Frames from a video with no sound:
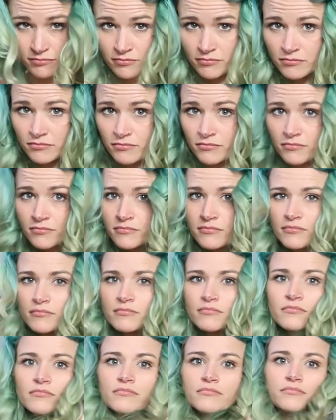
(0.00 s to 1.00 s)

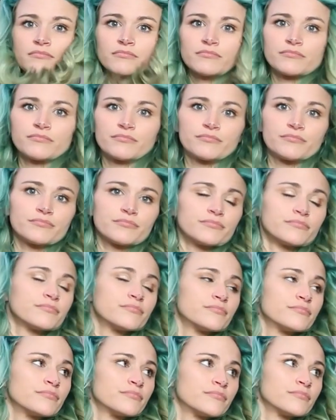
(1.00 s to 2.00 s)

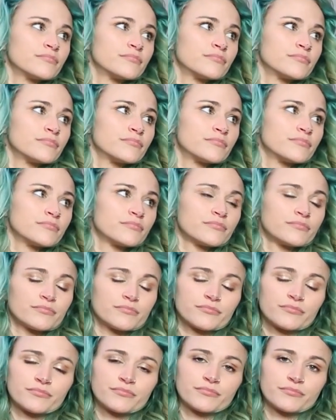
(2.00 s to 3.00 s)

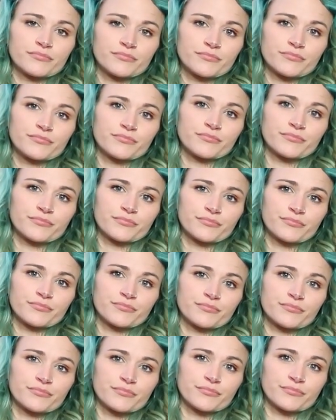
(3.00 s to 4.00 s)

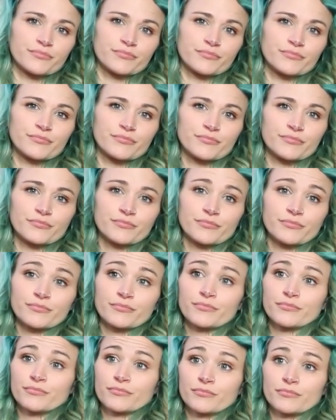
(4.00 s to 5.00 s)
(not speaking)